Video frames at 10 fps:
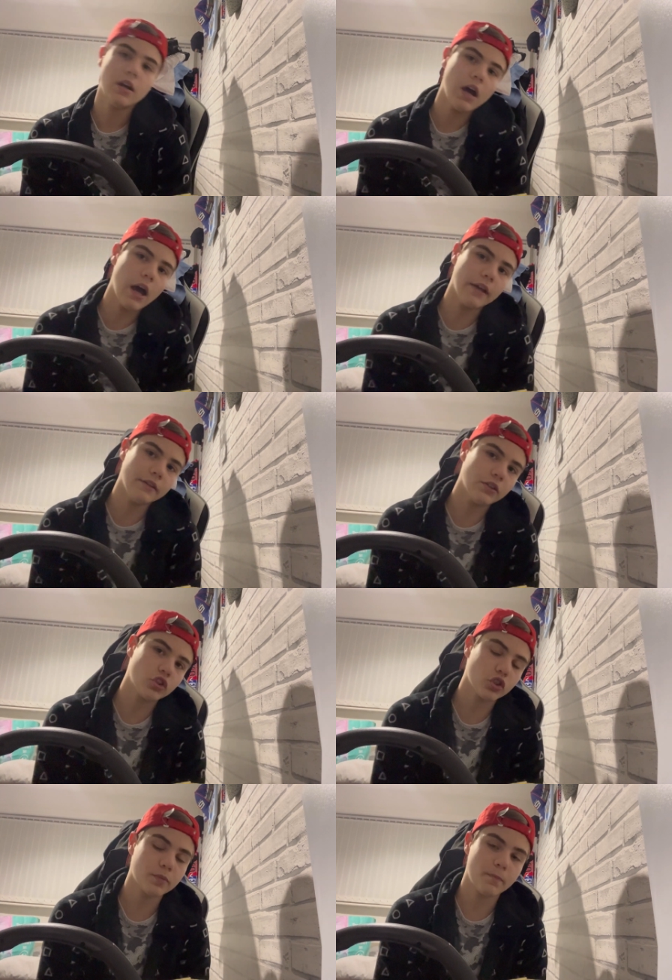And
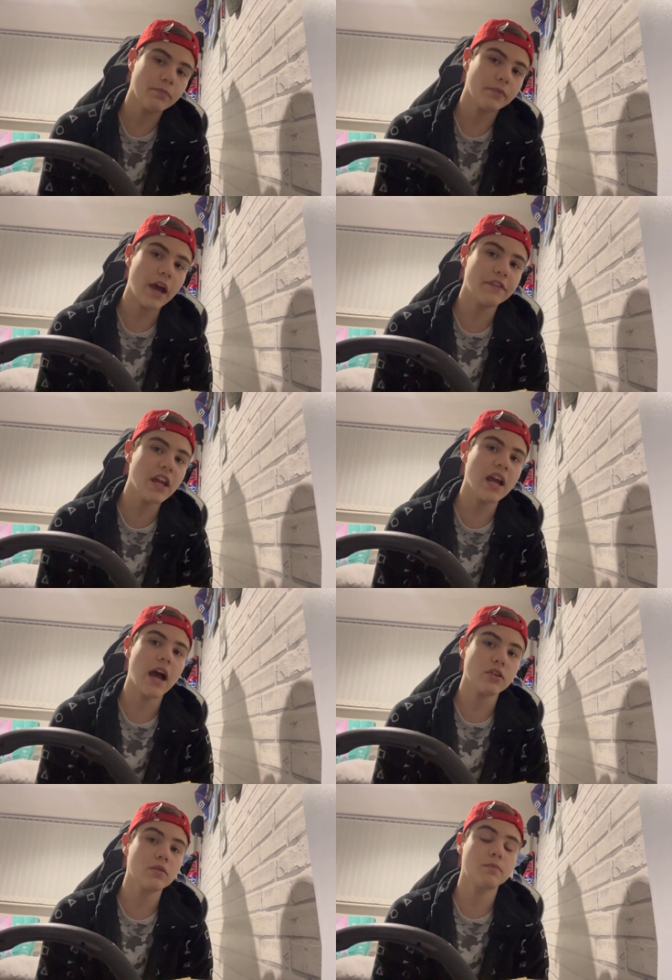just I think
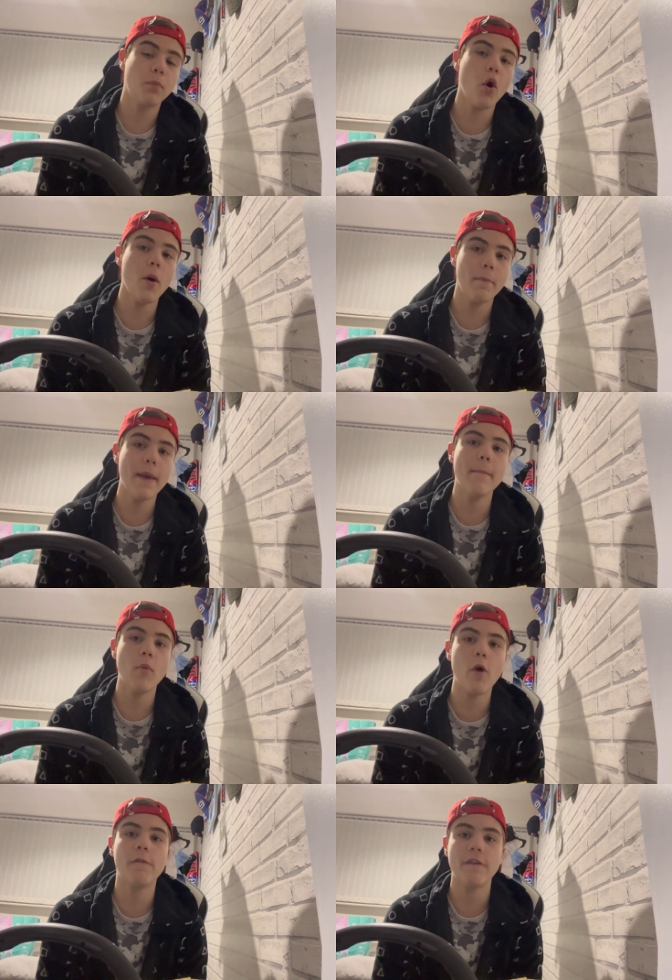put a bit
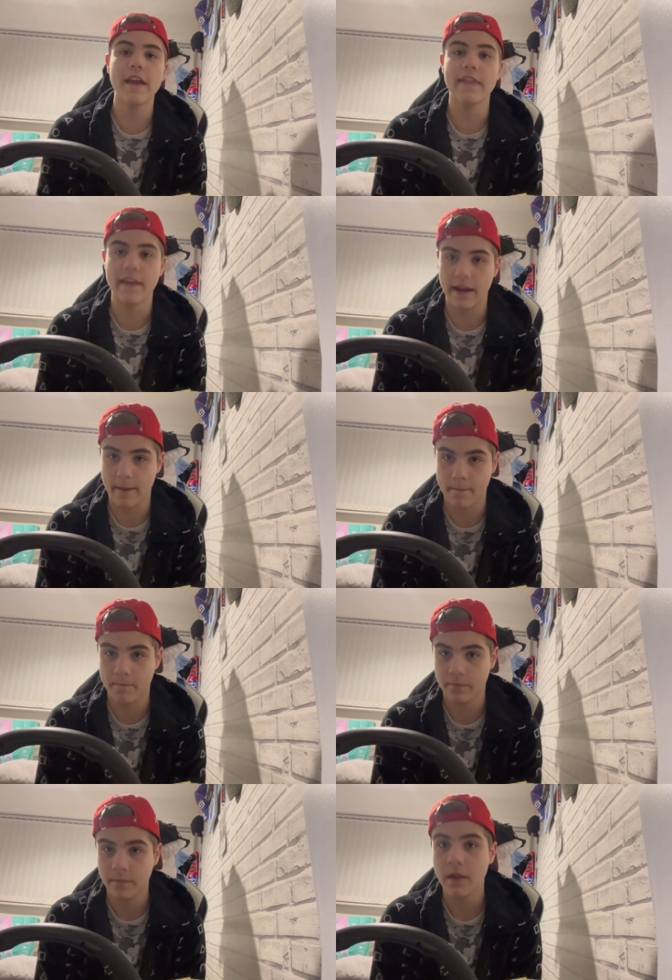more faith in him.
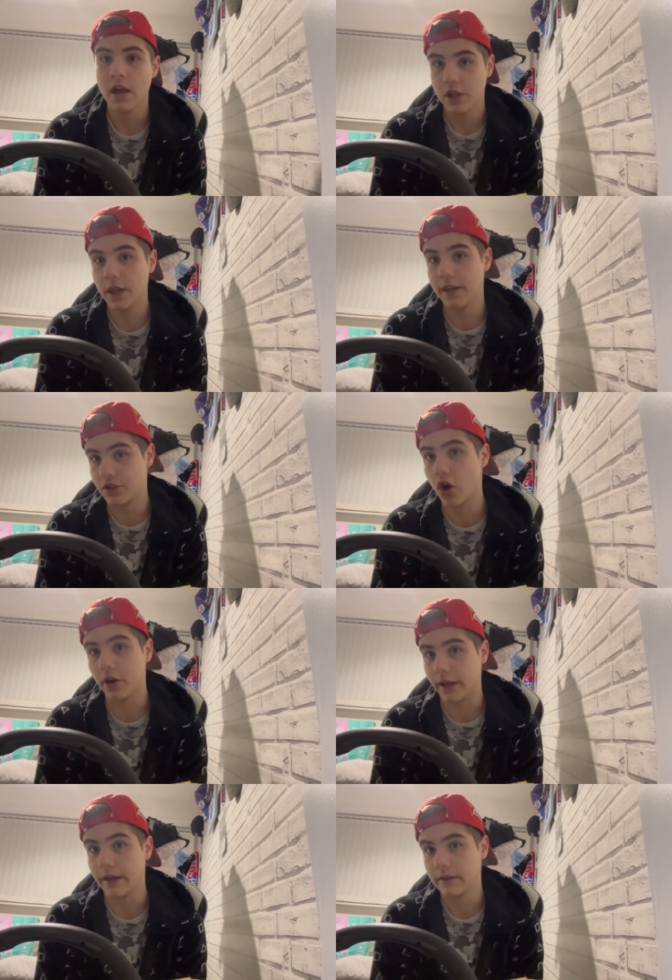He's
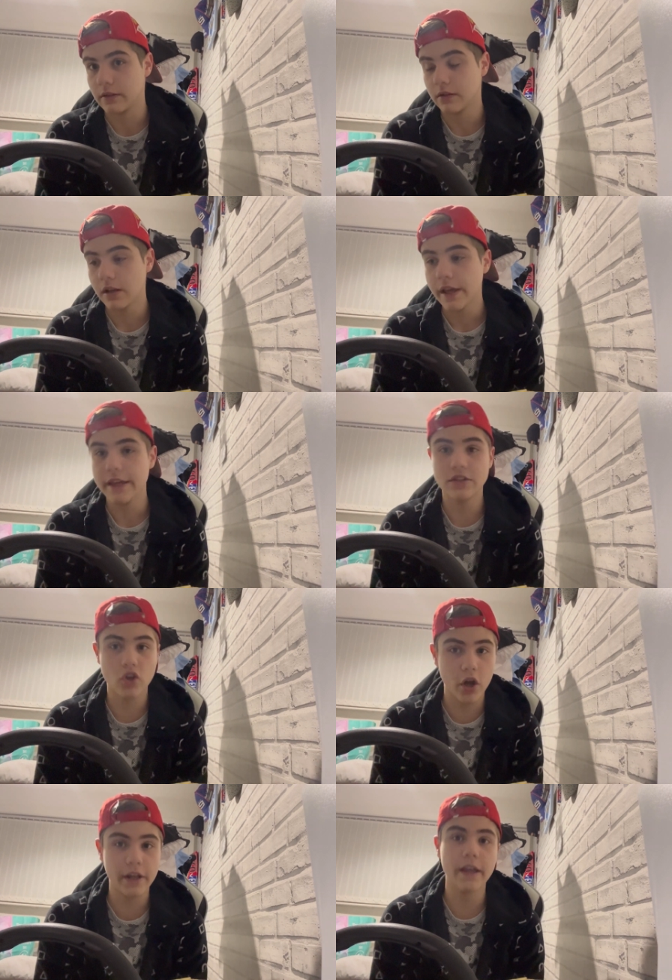got it.
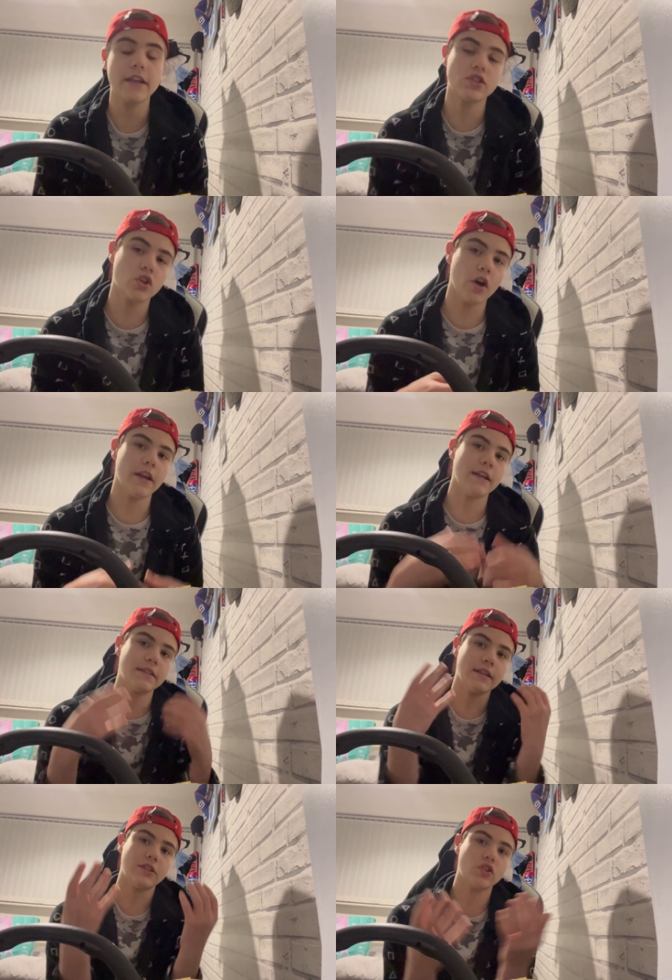
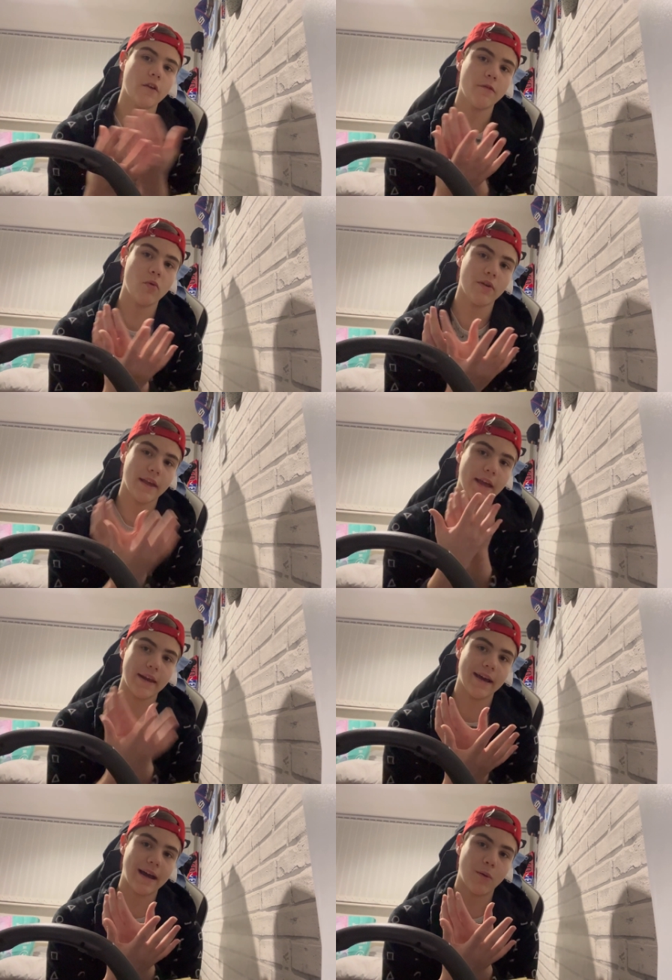It's in his sophomore year
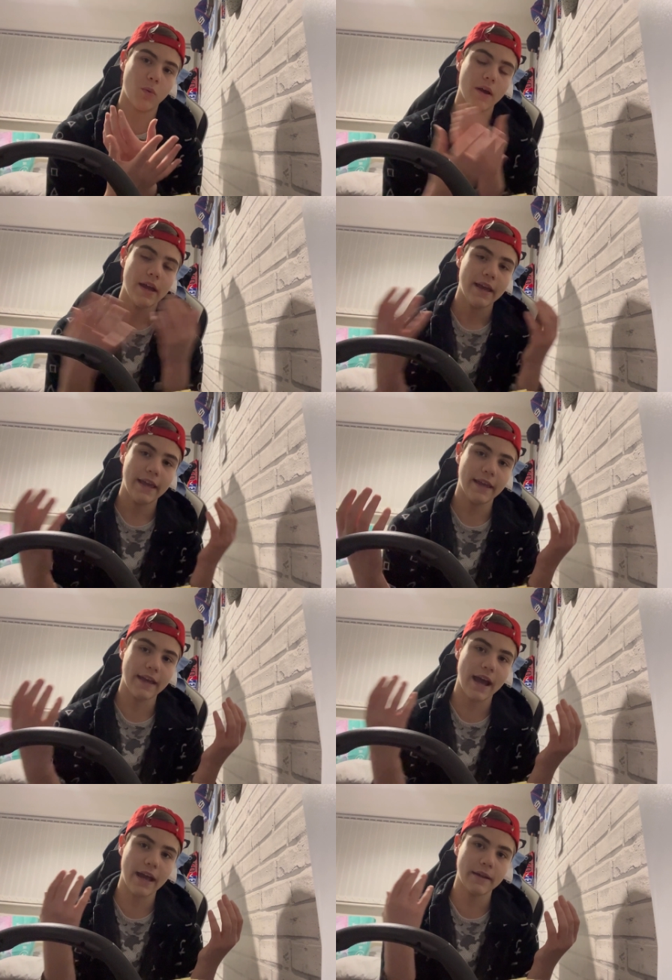now. He
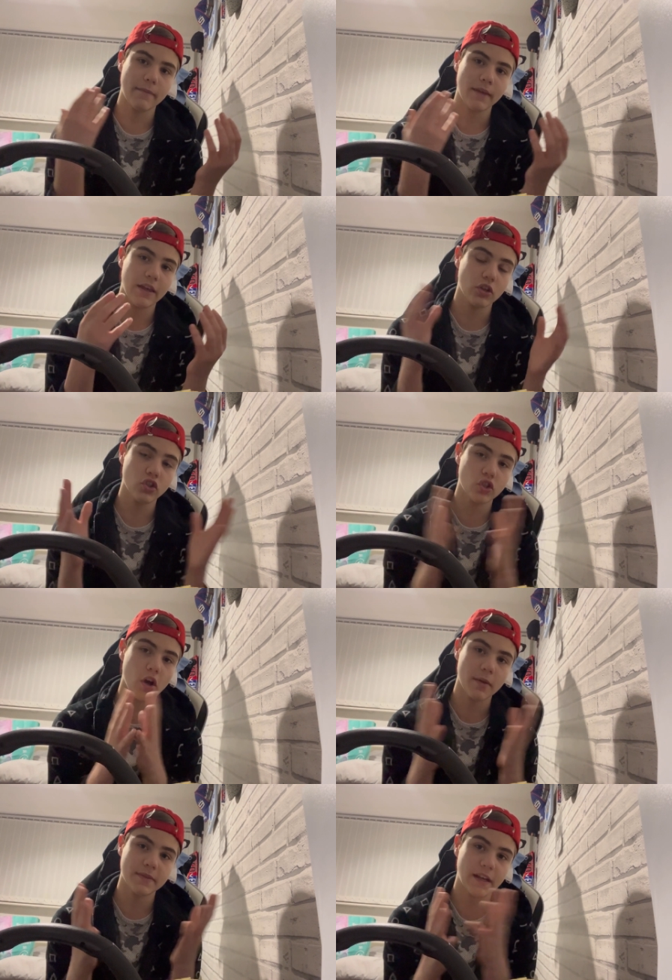can
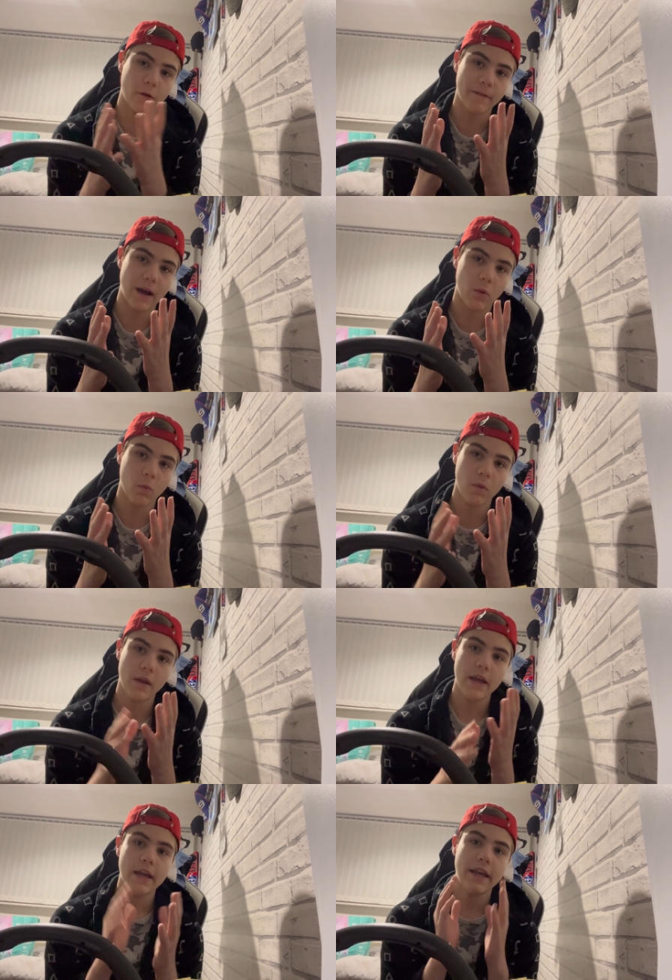sort himself out.
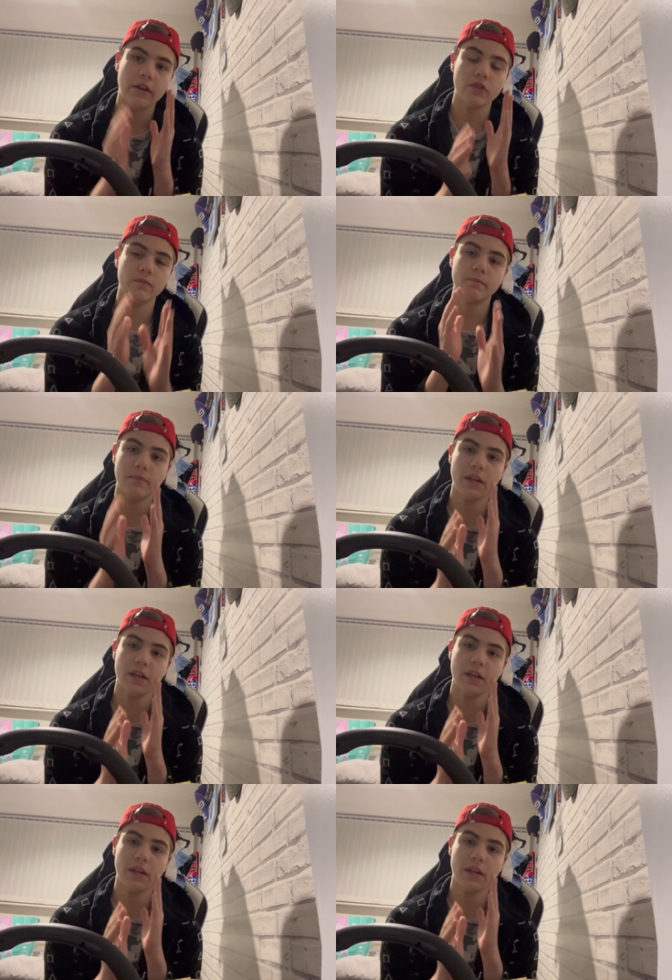He can